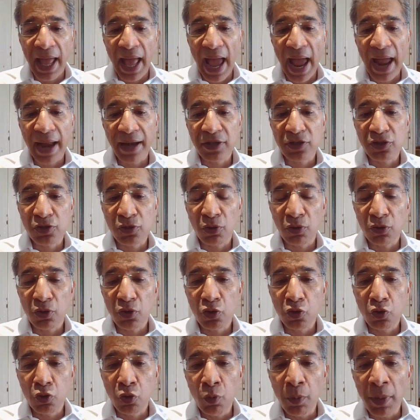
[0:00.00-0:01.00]
And
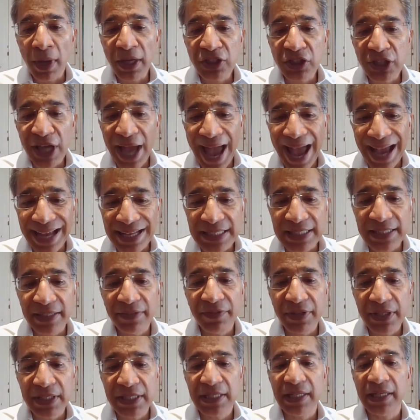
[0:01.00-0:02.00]
so too much
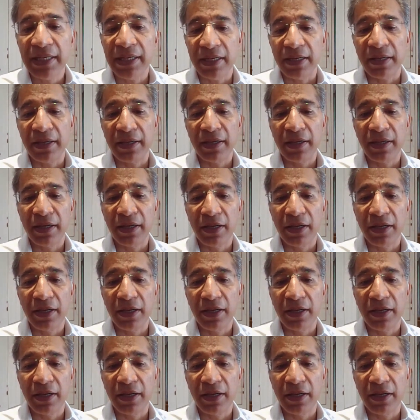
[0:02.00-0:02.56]
activity,